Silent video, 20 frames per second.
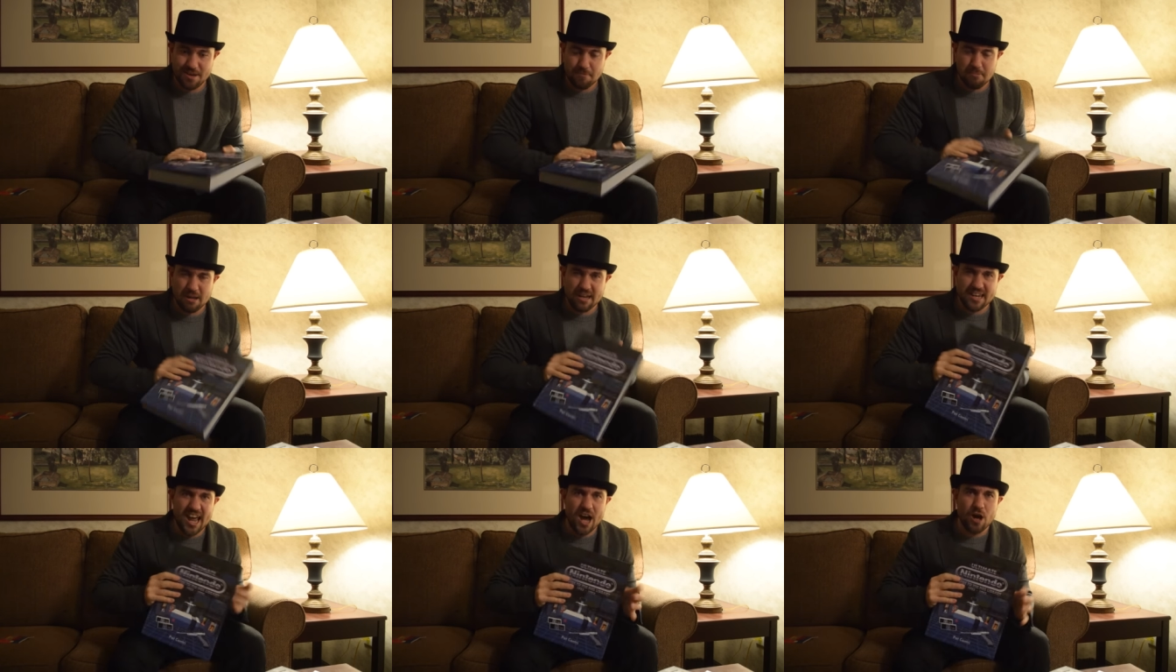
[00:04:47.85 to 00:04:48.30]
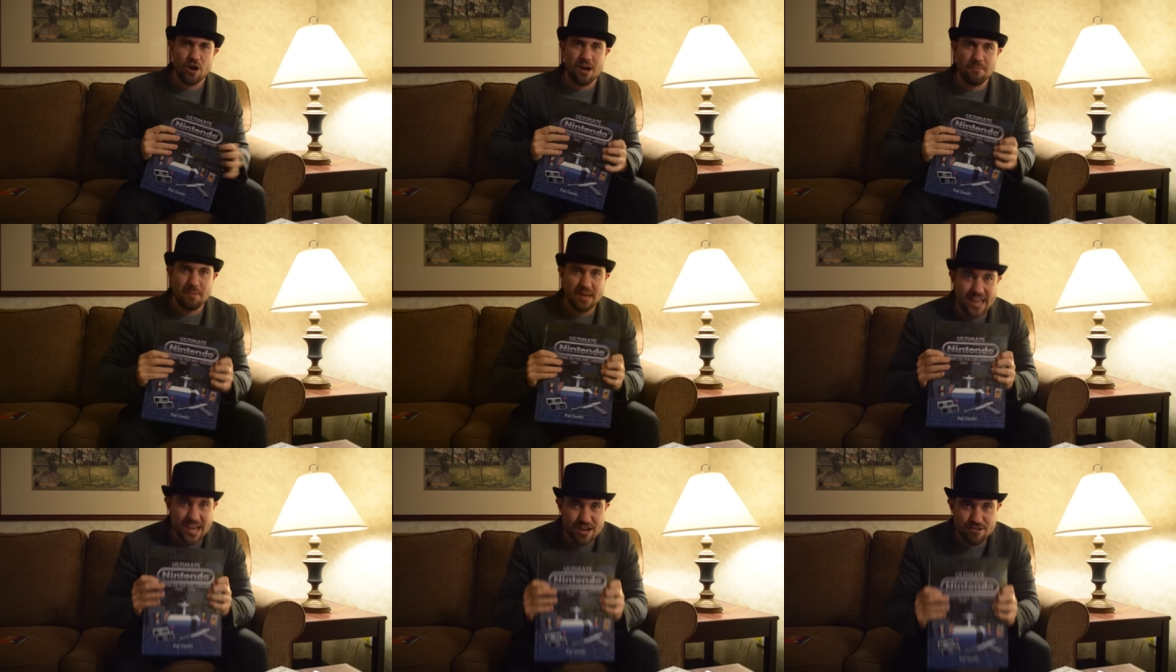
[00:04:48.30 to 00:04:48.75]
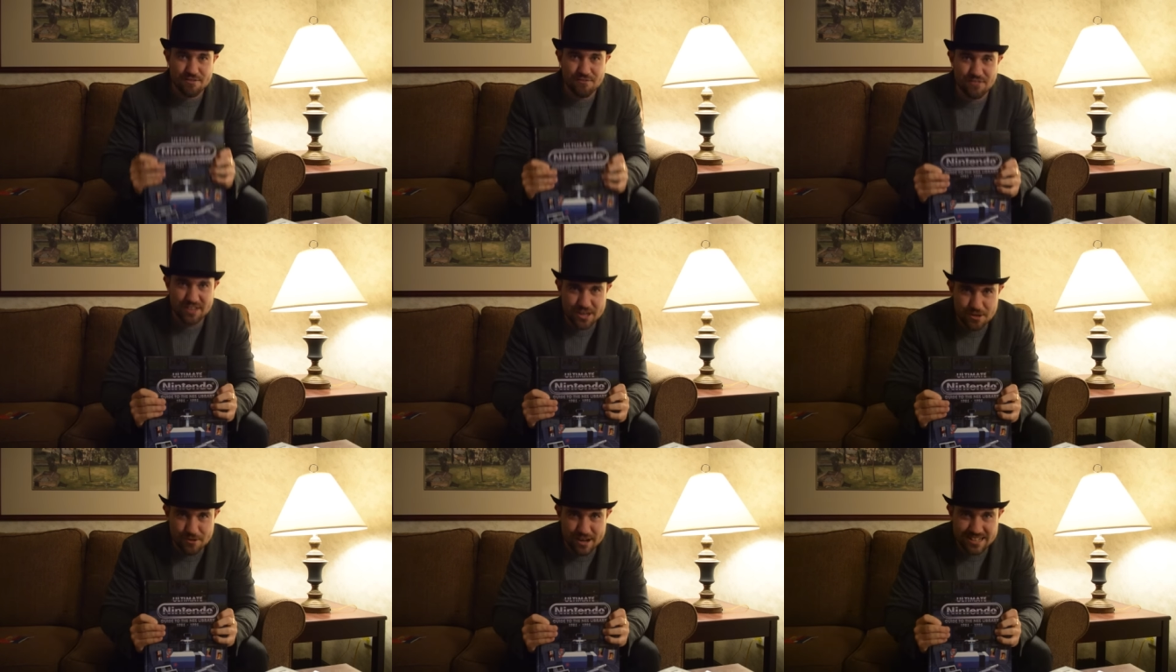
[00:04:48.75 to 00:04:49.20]
But now I'm here in
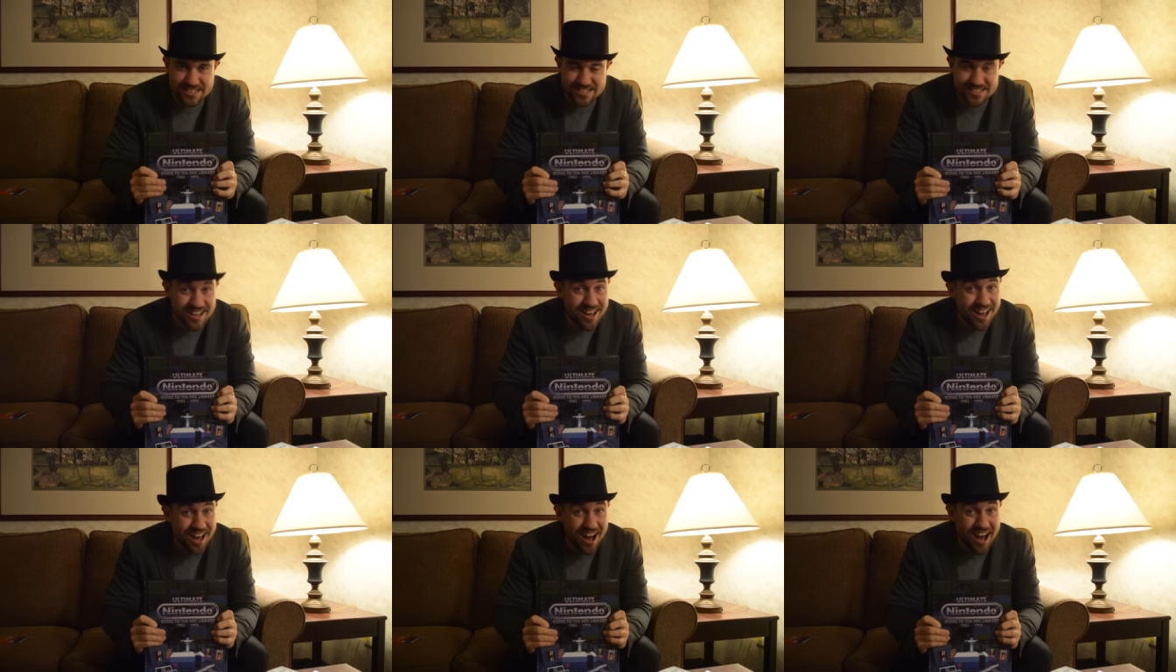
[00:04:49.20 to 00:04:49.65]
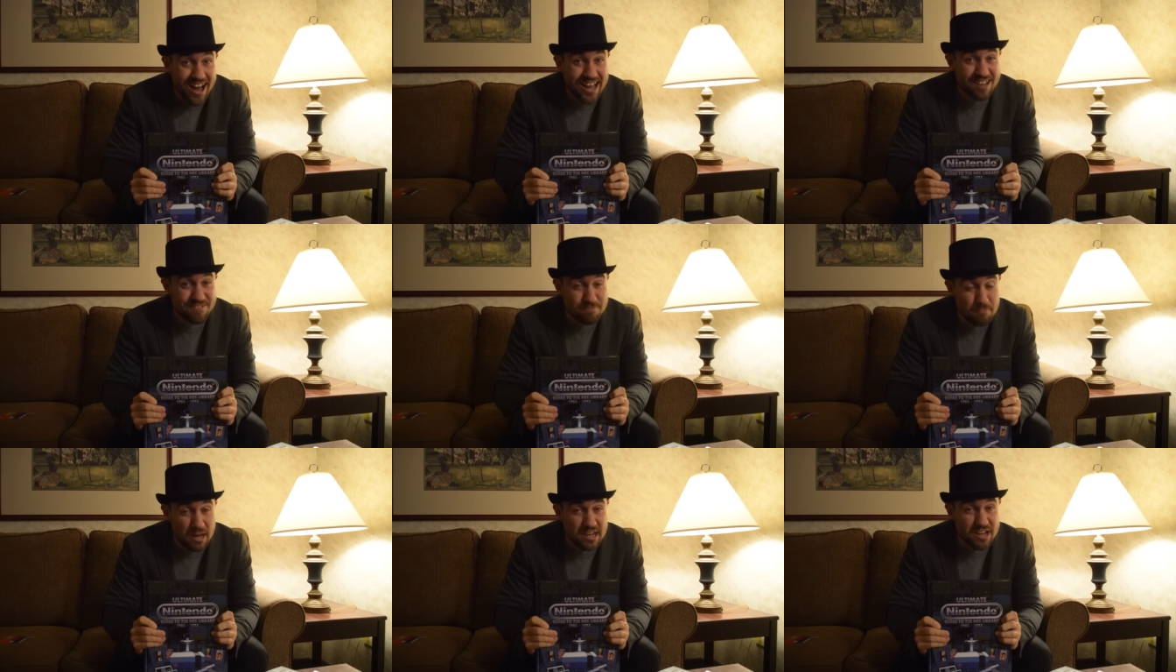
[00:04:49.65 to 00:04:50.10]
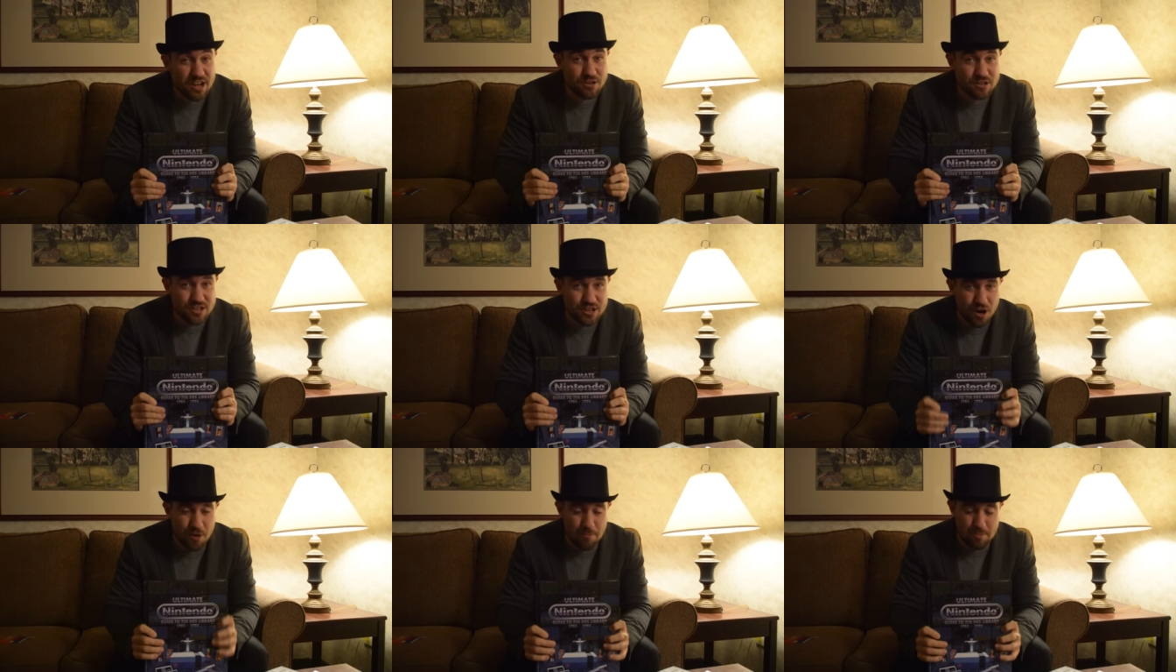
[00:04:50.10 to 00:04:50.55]
the US, I have my
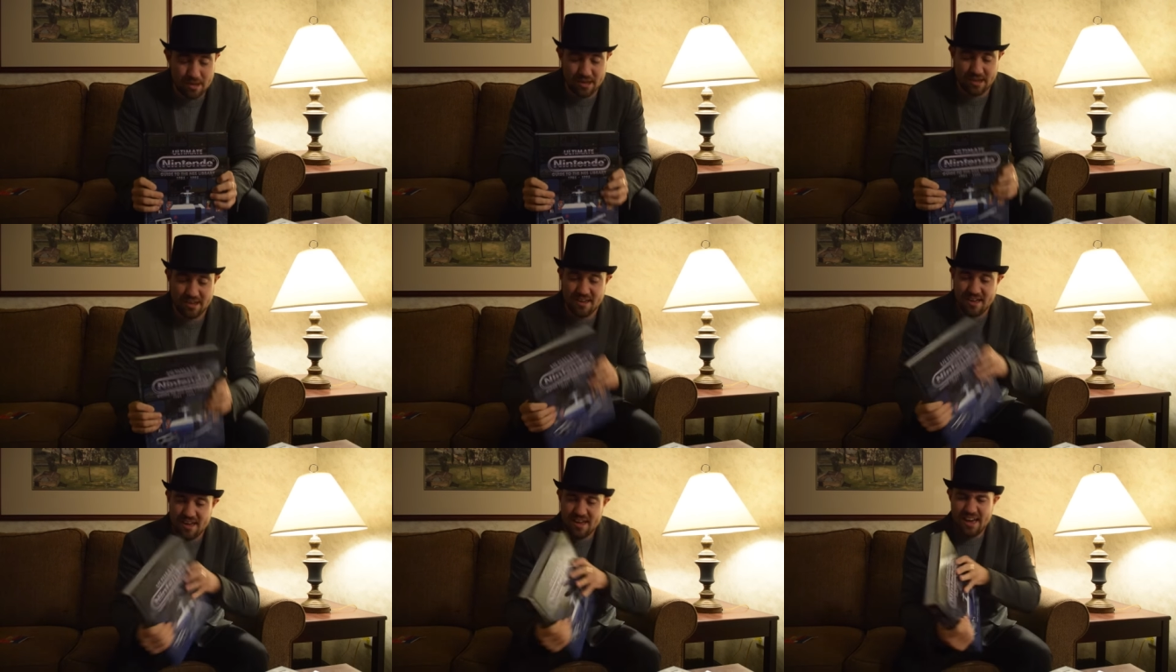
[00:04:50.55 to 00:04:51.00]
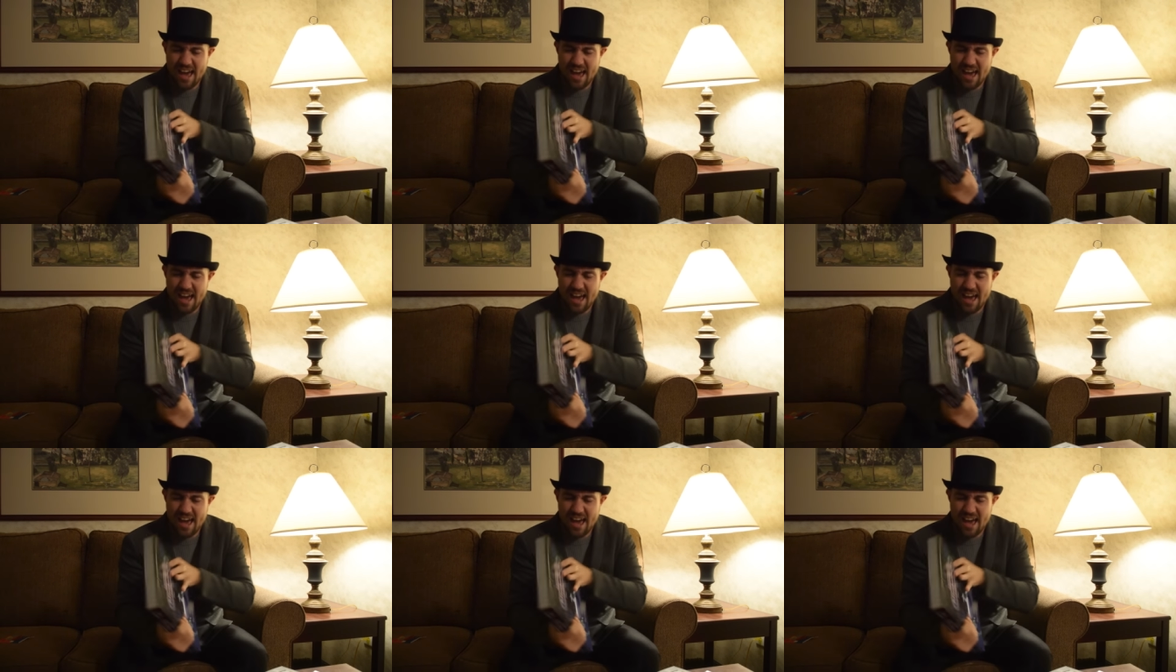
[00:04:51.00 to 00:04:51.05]
own copy.